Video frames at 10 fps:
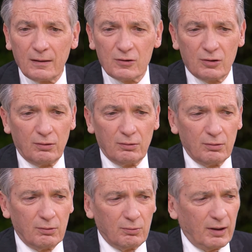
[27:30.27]
So
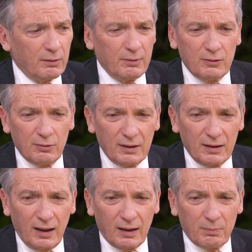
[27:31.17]
why aren't we doing
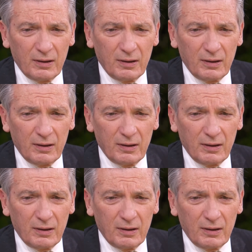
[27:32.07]
that?